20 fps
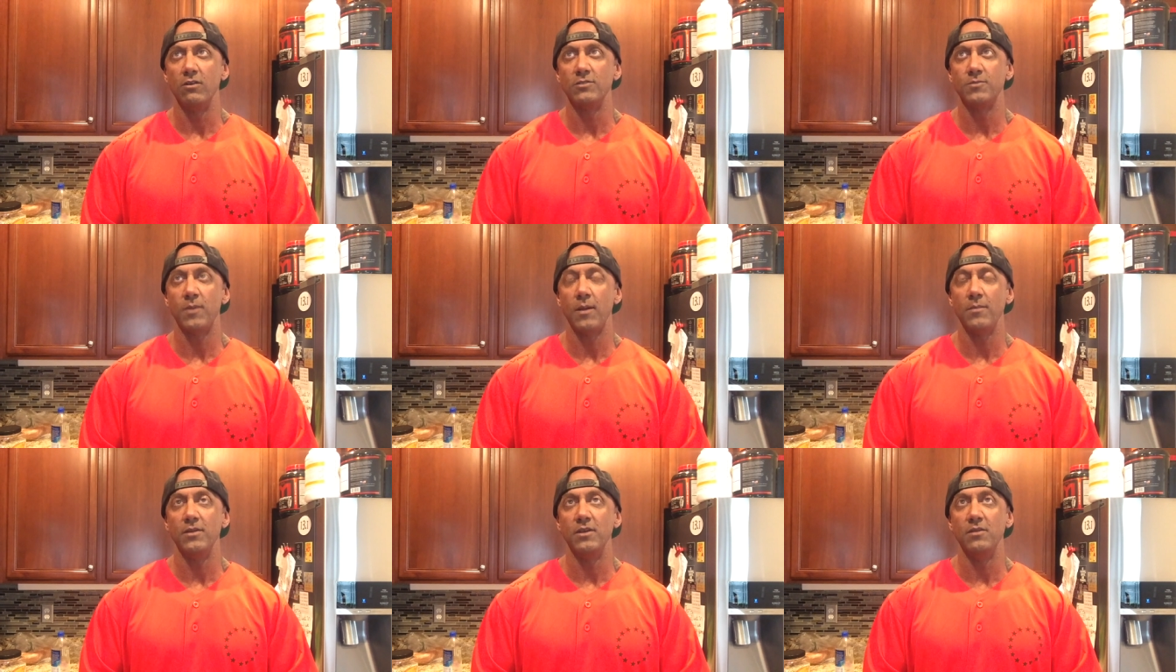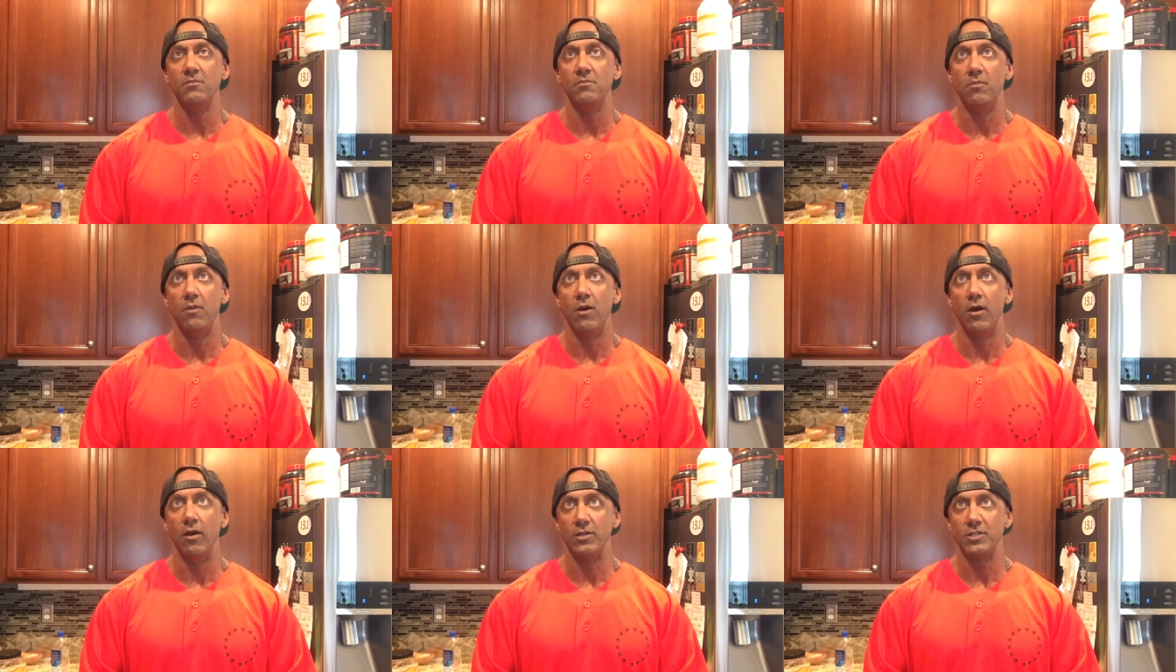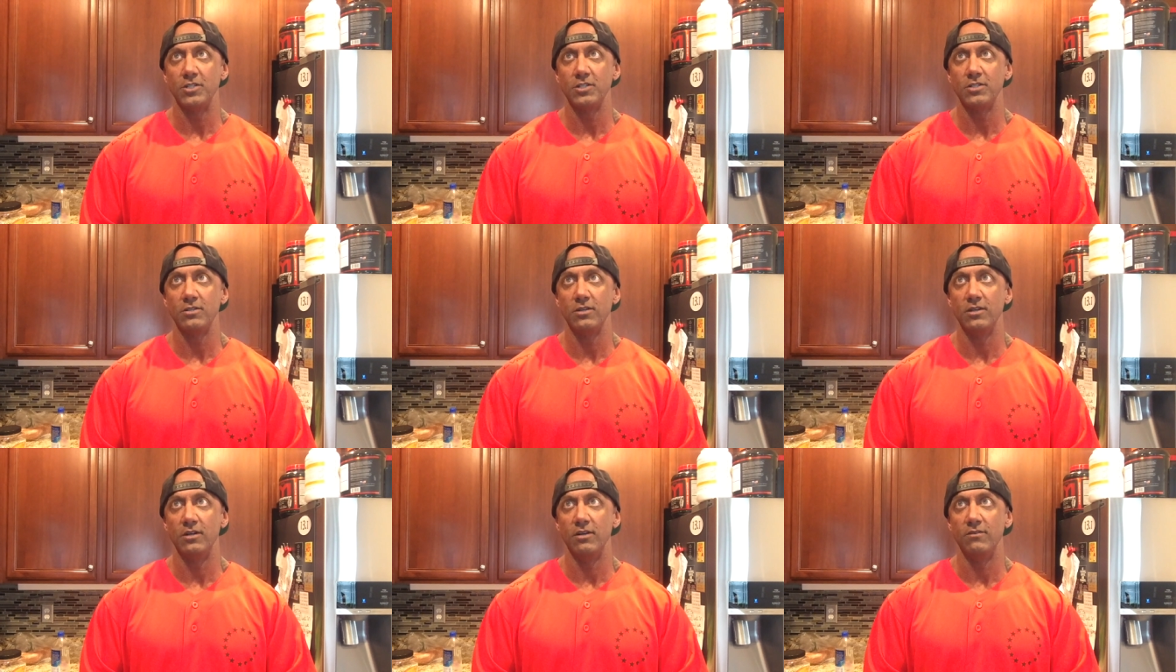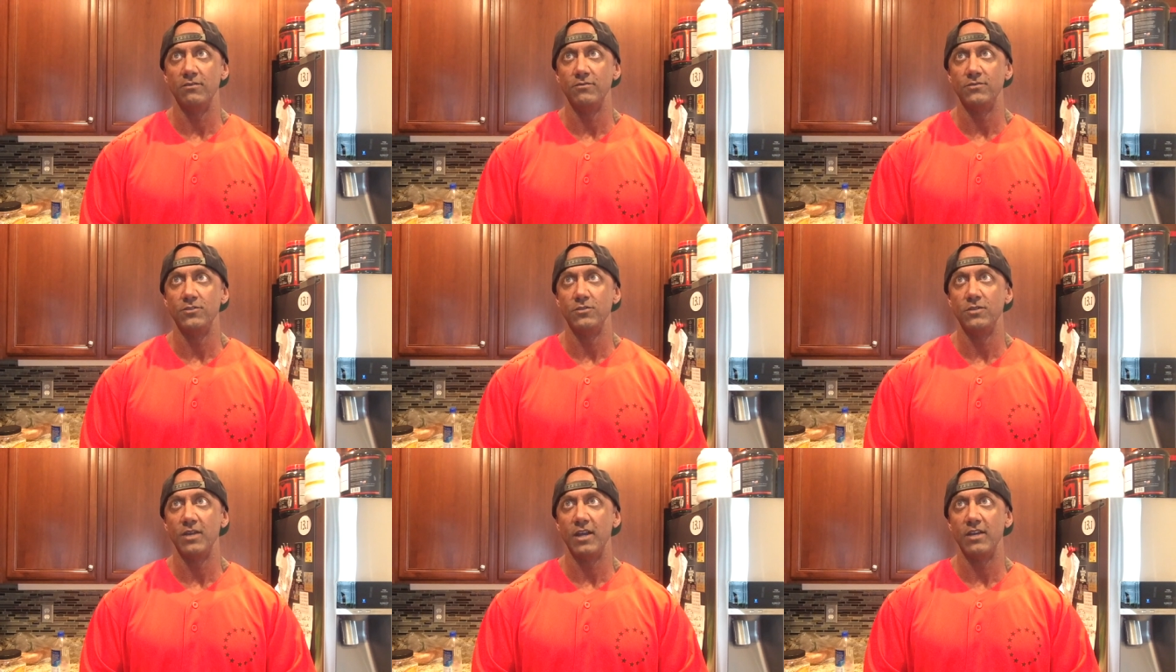It was probably in March of
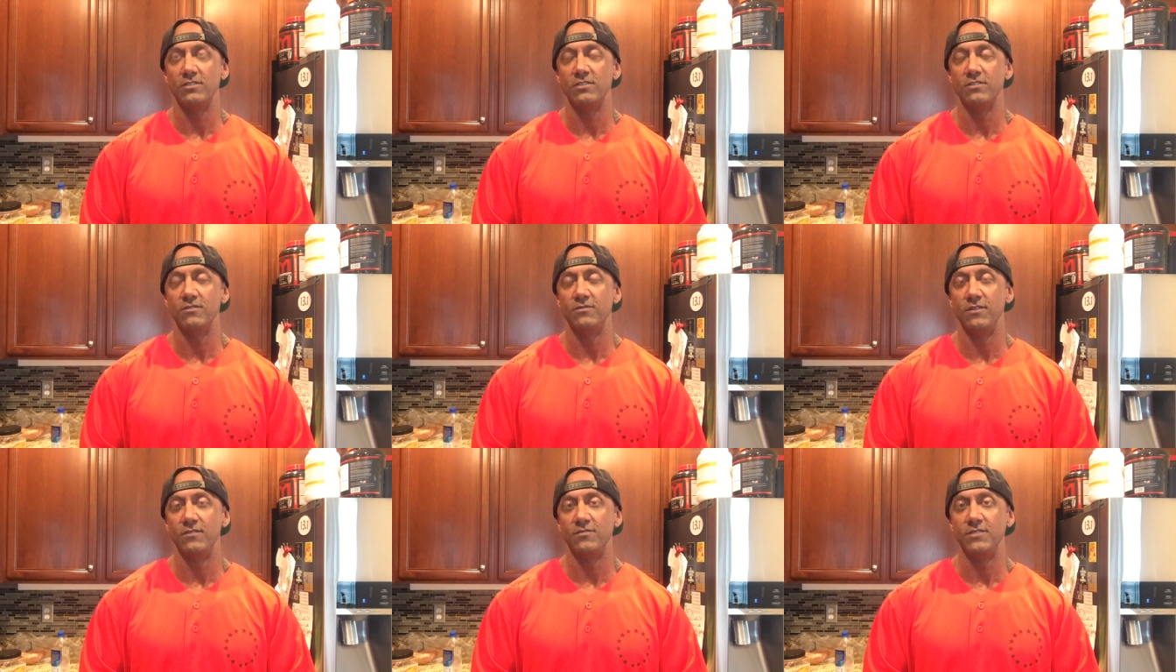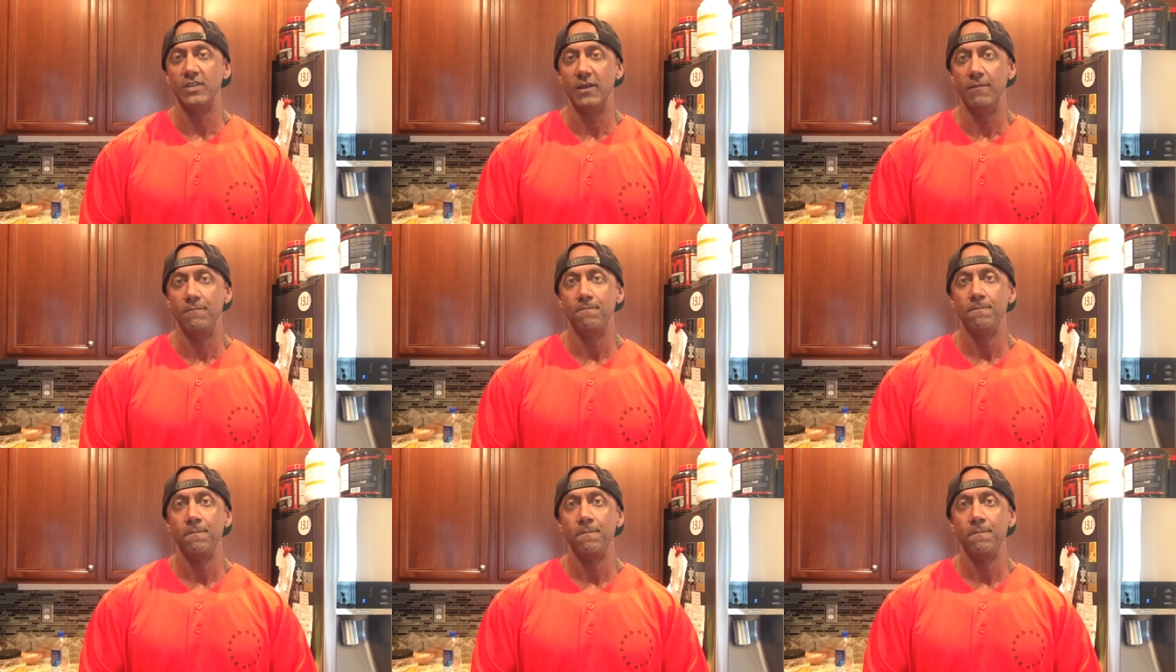2015.